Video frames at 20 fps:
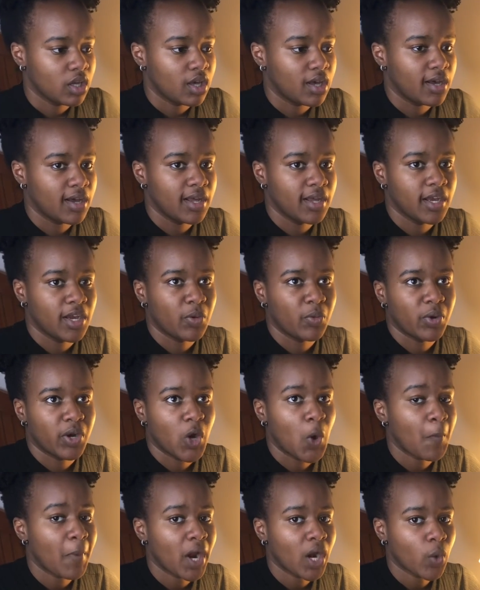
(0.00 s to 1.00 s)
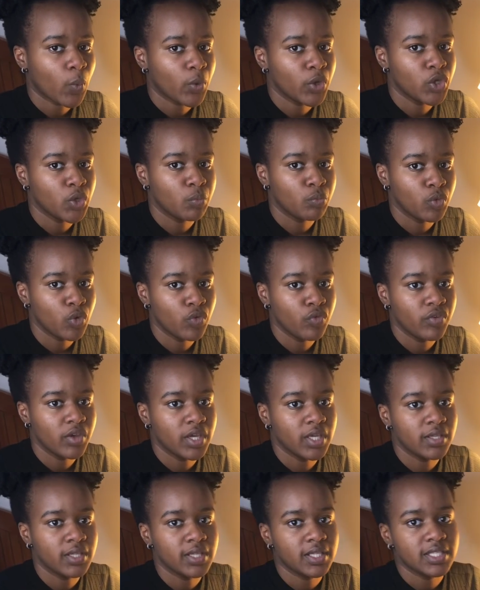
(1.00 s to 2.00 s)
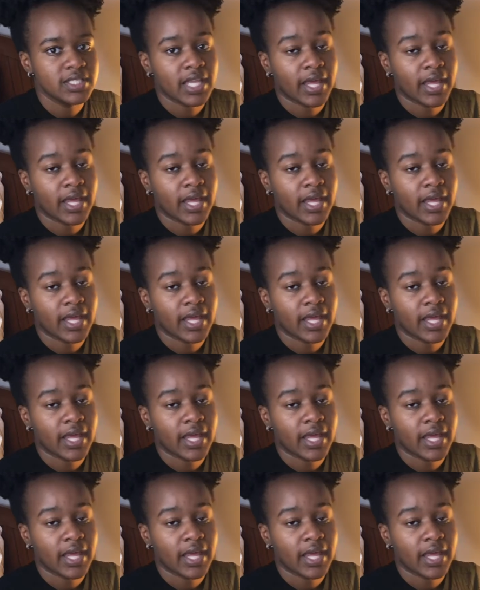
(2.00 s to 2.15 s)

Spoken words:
no matter where you move in,